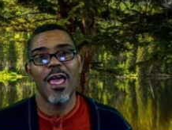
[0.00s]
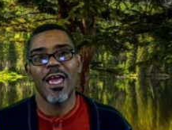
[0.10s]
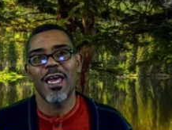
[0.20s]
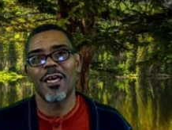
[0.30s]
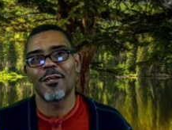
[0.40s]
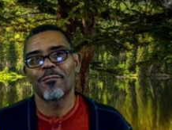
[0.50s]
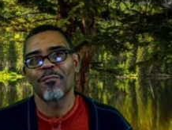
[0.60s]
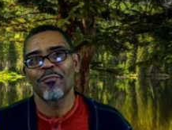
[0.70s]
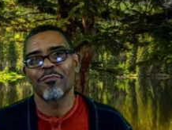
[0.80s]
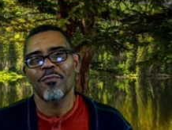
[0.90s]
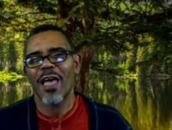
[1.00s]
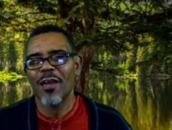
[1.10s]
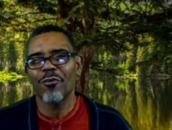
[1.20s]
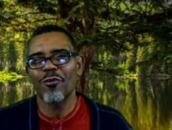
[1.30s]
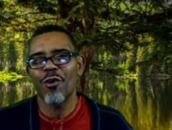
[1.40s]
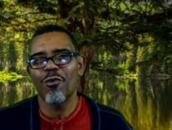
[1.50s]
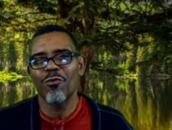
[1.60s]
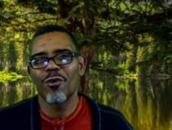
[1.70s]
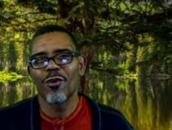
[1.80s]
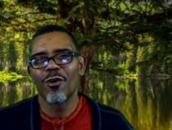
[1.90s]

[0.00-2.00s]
And I don't know